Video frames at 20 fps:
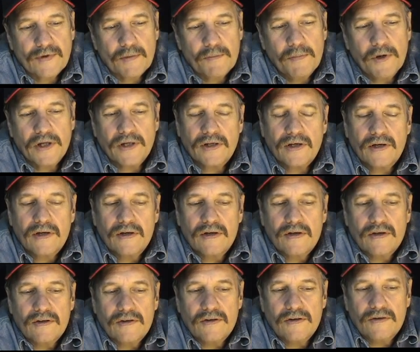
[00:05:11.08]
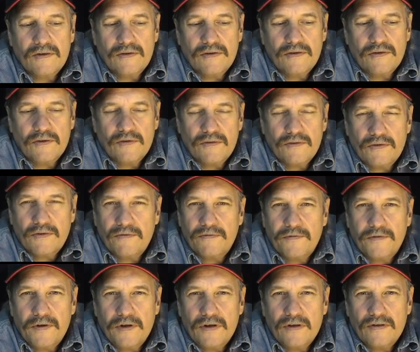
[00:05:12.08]
But the
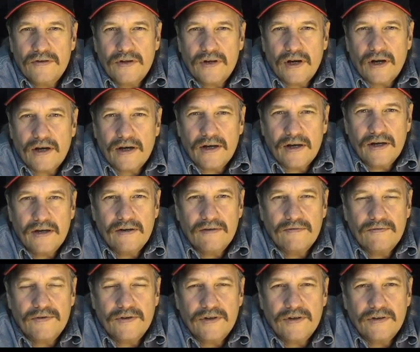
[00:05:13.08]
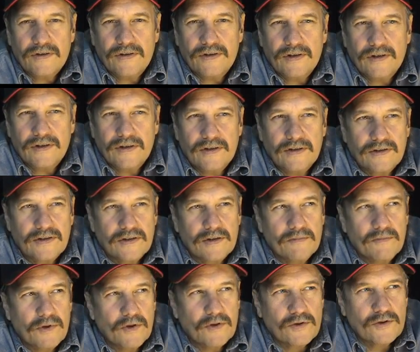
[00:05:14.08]
fear that I have that is
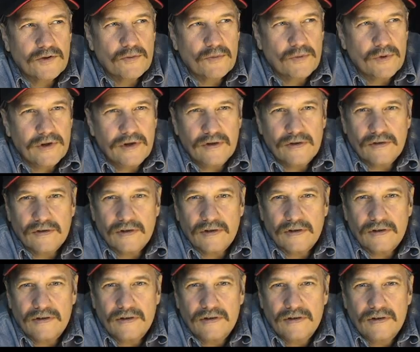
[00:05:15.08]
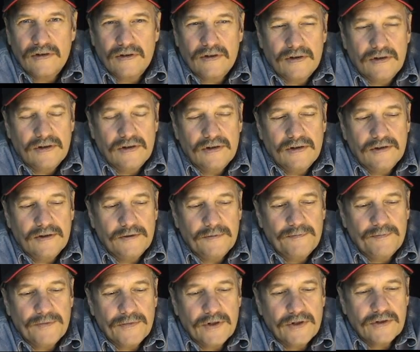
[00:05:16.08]
the most real
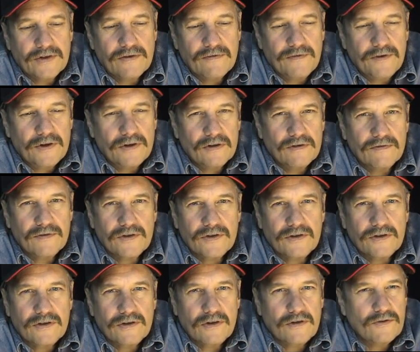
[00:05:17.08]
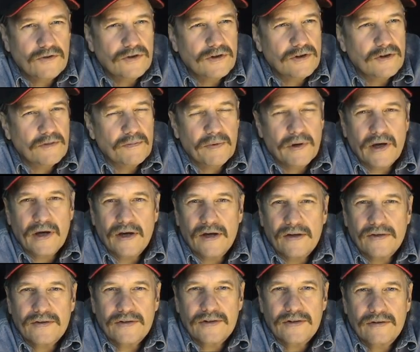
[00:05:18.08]
is the fear of
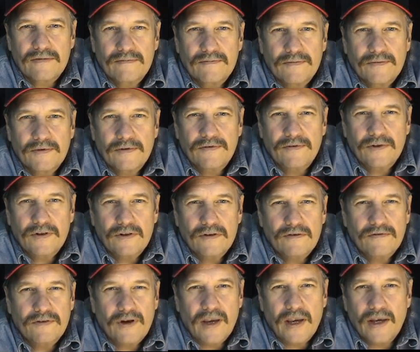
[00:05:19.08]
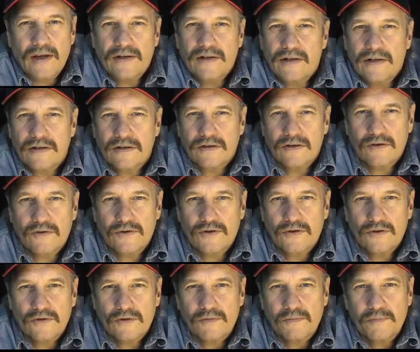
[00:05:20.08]
sociopaths. the fear of
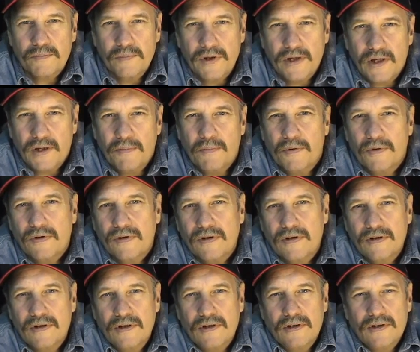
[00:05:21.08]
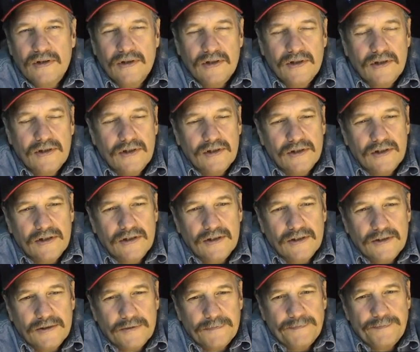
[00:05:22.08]
antisocial people.
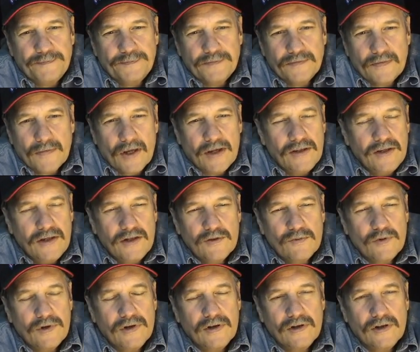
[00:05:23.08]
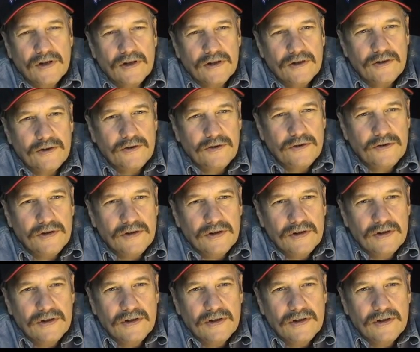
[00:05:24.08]
And these would include